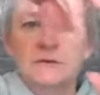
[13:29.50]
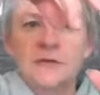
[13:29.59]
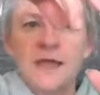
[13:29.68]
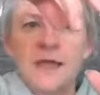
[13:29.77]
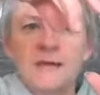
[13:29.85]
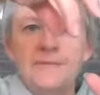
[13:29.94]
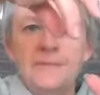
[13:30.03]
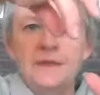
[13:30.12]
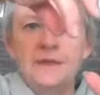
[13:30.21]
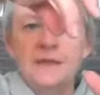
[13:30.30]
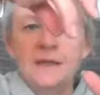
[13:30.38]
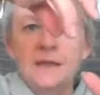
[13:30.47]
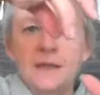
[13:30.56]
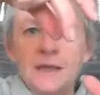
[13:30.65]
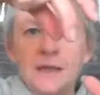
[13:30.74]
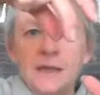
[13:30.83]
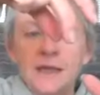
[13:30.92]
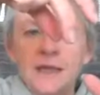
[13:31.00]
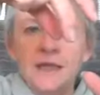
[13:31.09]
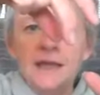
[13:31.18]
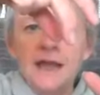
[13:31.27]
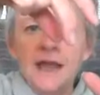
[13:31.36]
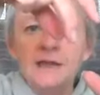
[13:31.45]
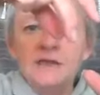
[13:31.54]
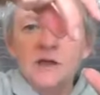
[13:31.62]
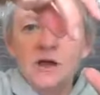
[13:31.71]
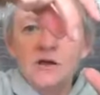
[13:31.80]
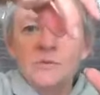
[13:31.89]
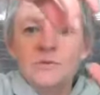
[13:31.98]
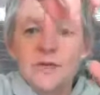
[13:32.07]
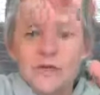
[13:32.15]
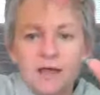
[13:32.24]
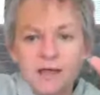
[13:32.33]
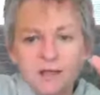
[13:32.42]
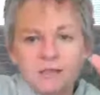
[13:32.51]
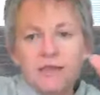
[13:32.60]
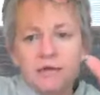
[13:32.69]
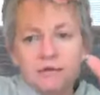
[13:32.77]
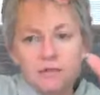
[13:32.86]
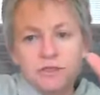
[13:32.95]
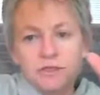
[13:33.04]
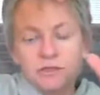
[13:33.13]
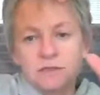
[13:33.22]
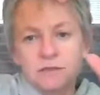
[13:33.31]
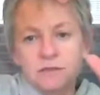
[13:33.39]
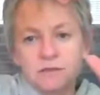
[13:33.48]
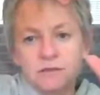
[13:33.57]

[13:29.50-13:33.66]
Okay. In a dog with a healthy cruciate,